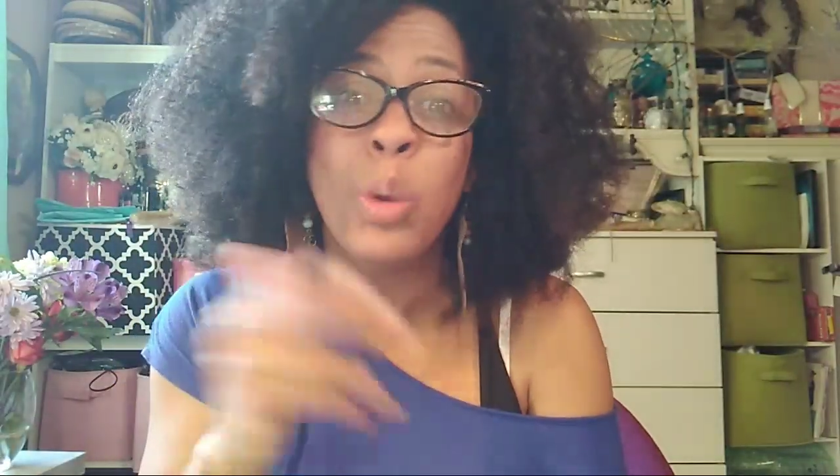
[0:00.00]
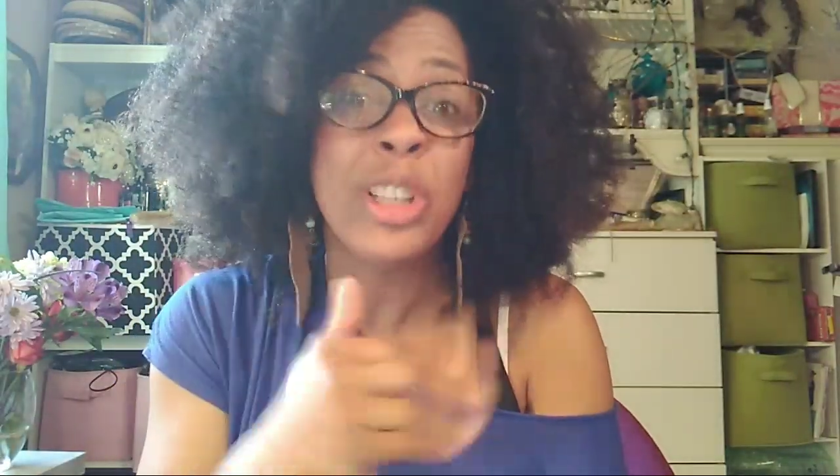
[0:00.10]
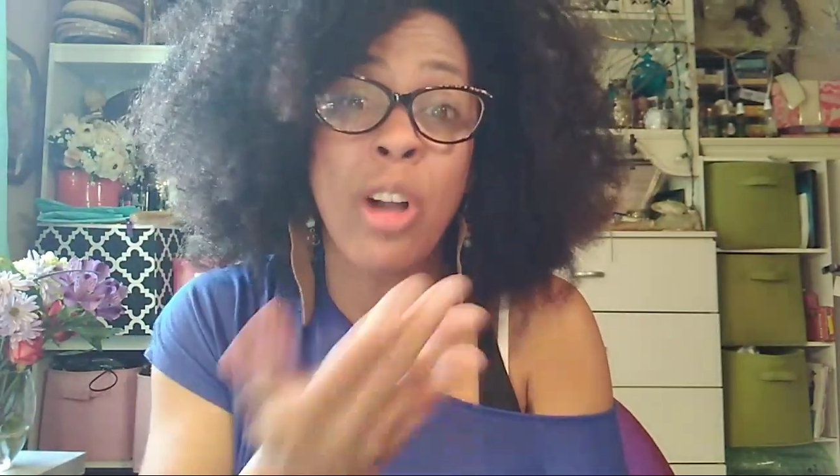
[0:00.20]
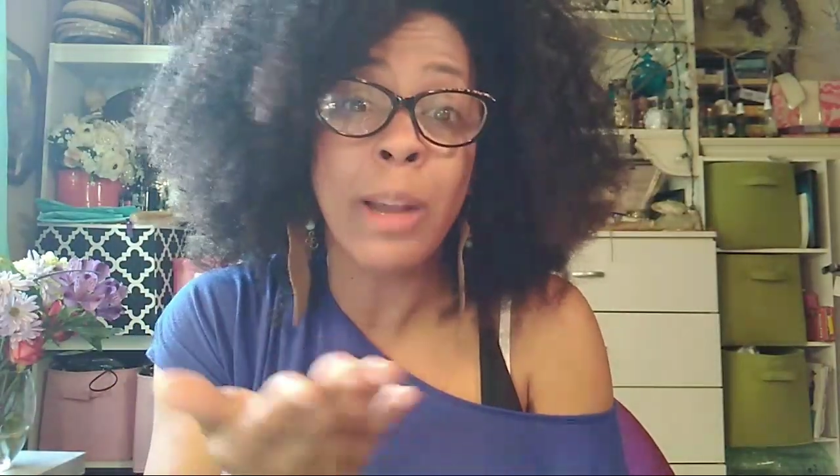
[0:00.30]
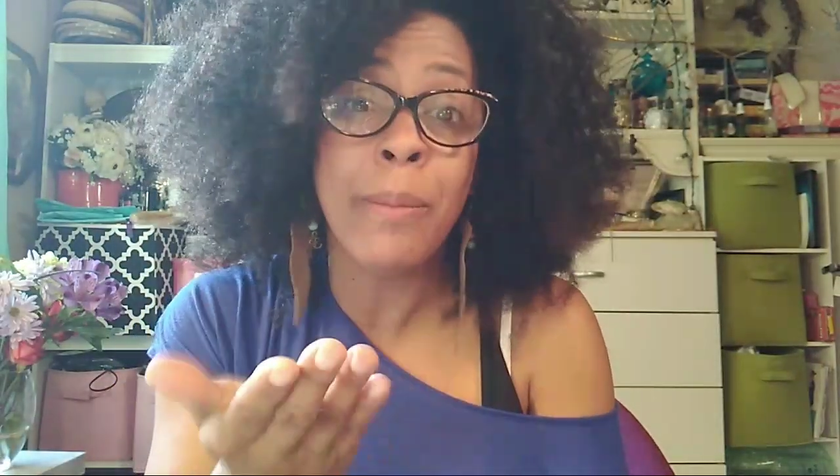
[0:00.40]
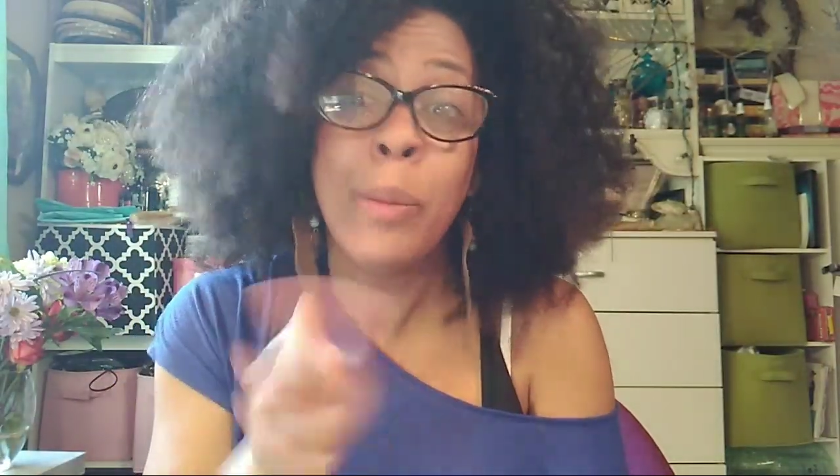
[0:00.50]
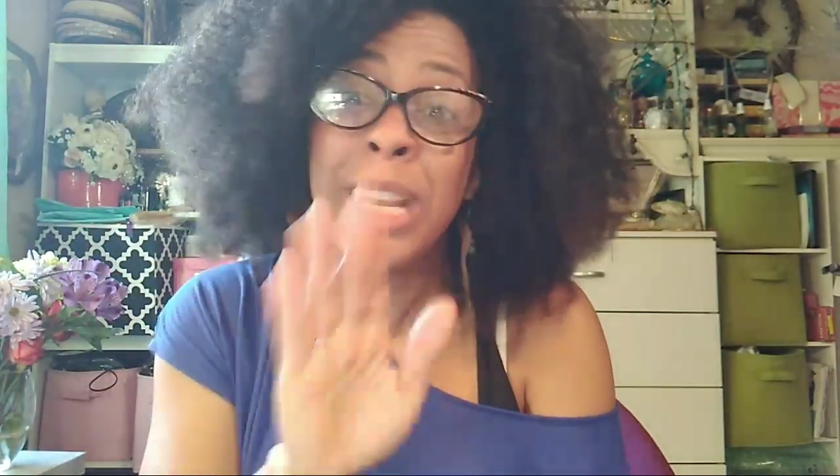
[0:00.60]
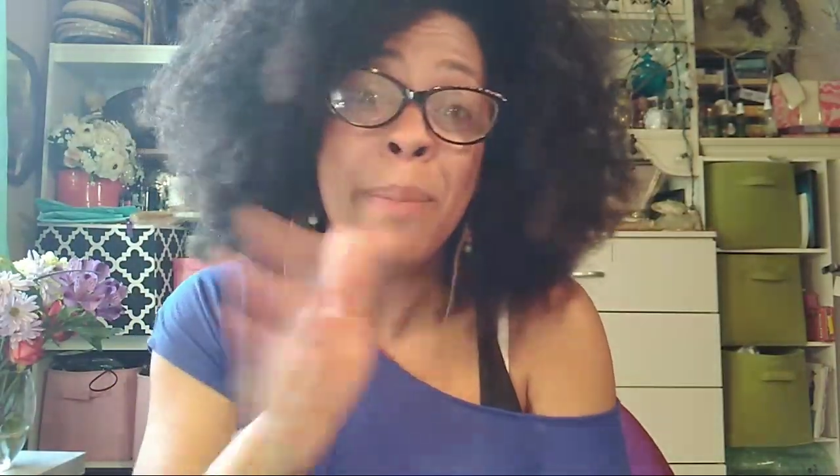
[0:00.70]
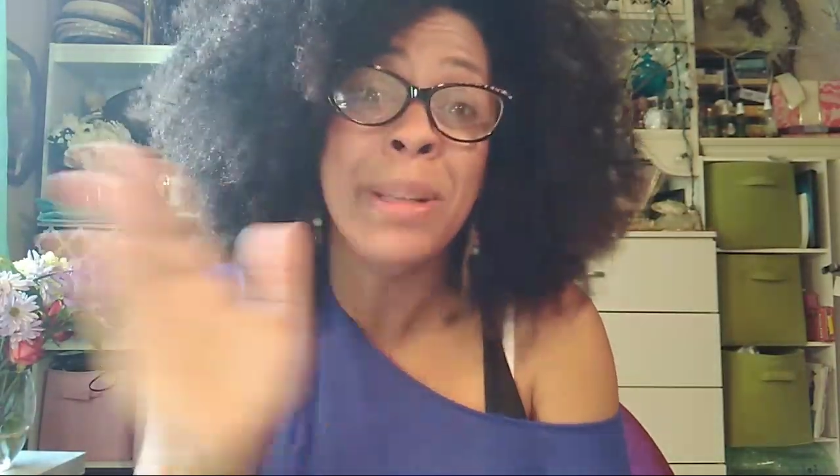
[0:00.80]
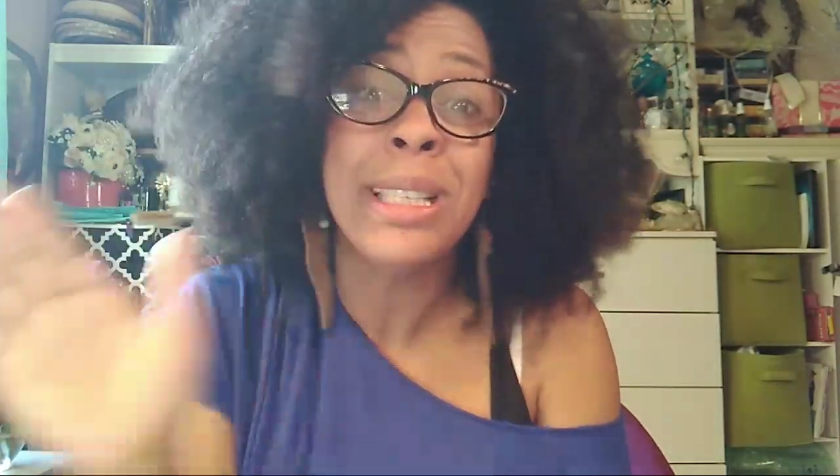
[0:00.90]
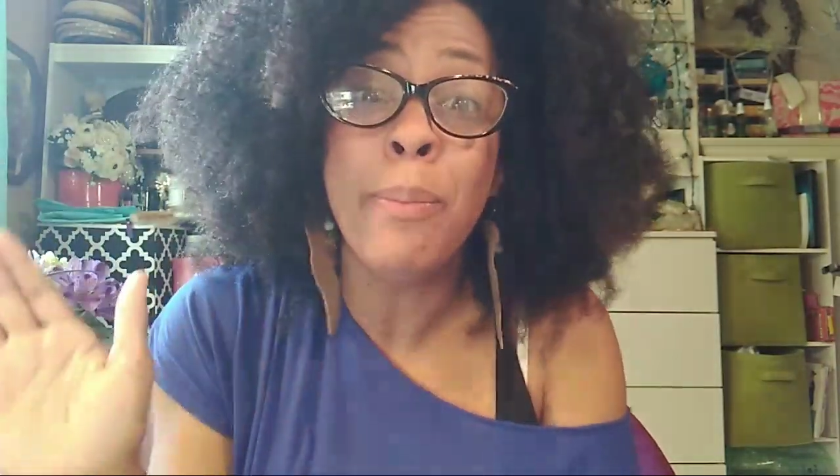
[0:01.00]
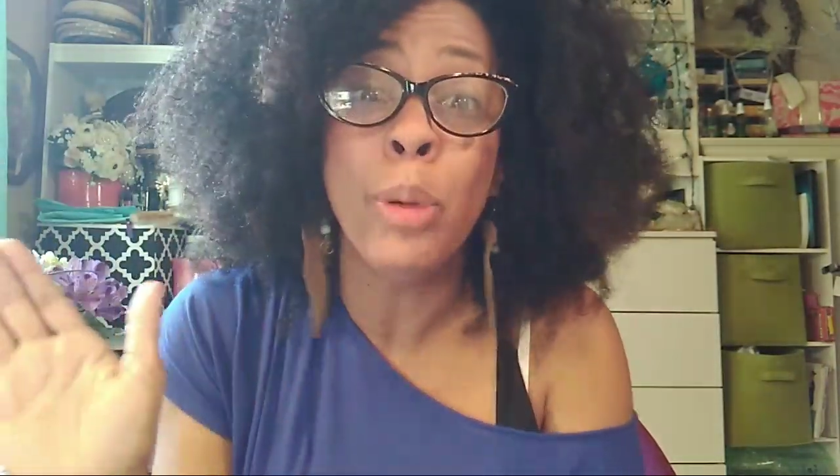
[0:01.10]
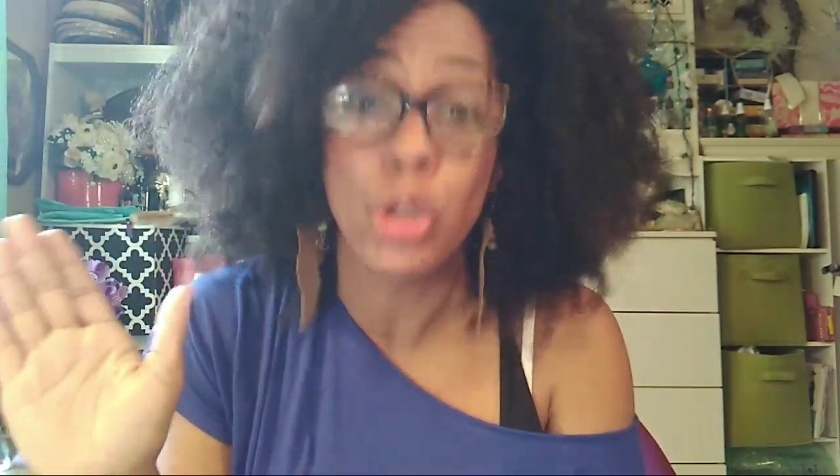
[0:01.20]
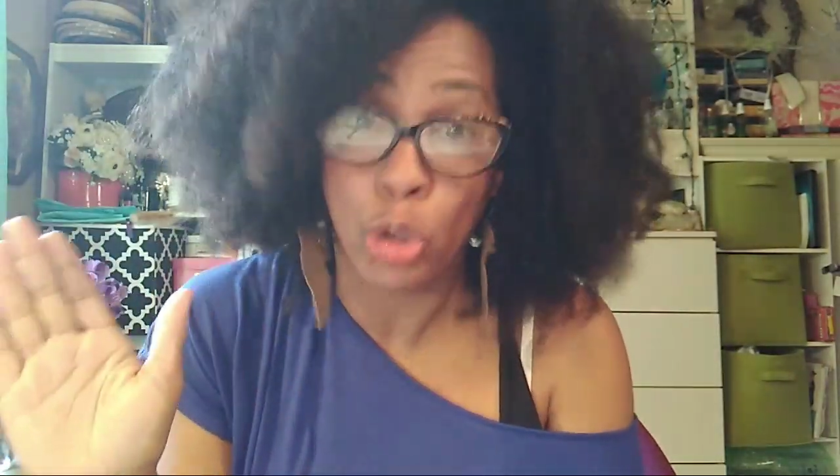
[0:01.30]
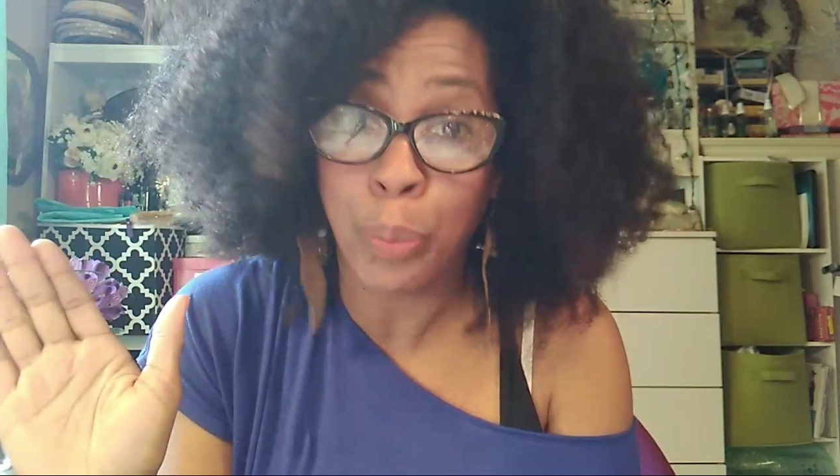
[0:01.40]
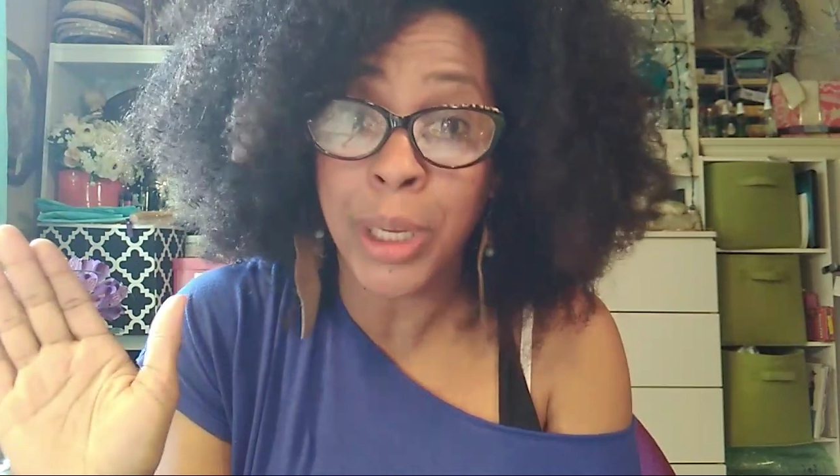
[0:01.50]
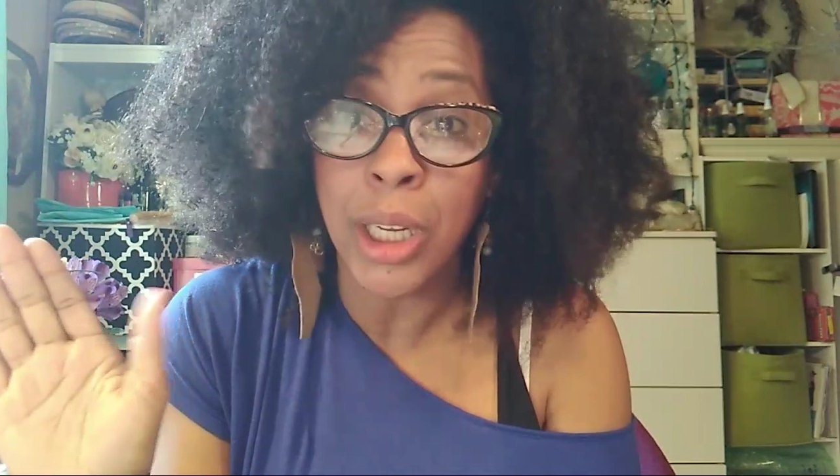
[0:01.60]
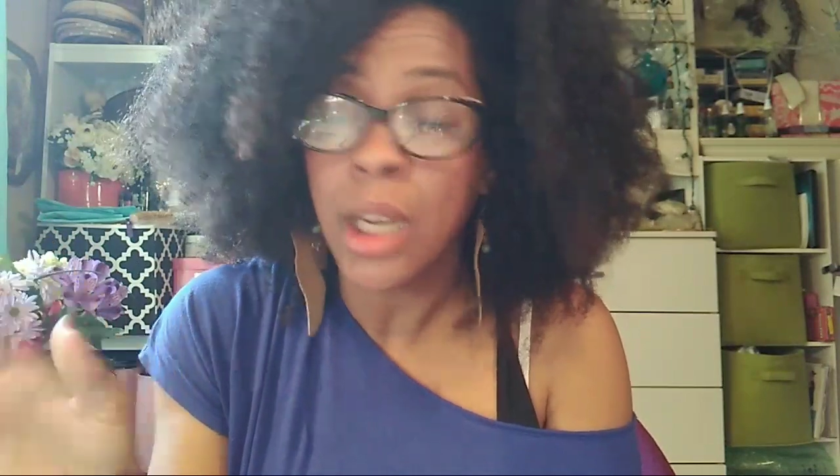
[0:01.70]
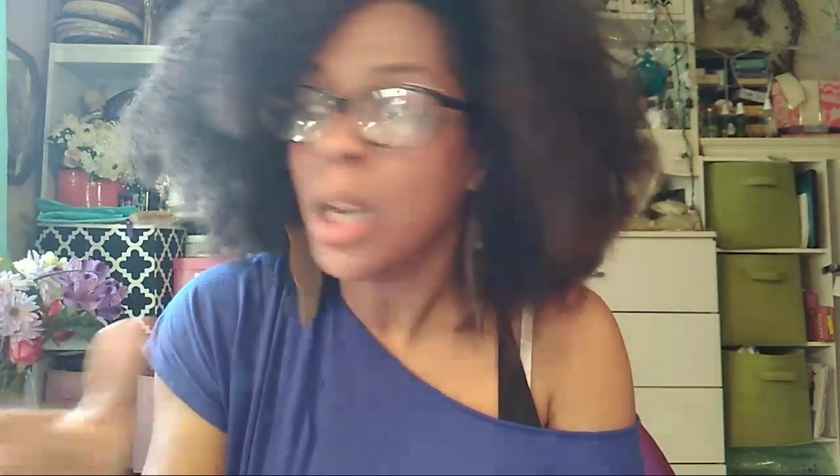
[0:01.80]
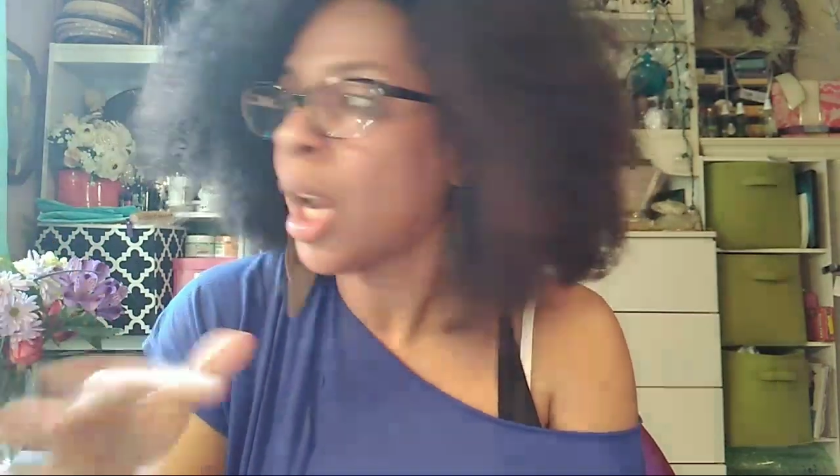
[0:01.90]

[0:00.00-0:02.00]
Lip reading: We keep it simple, stupid.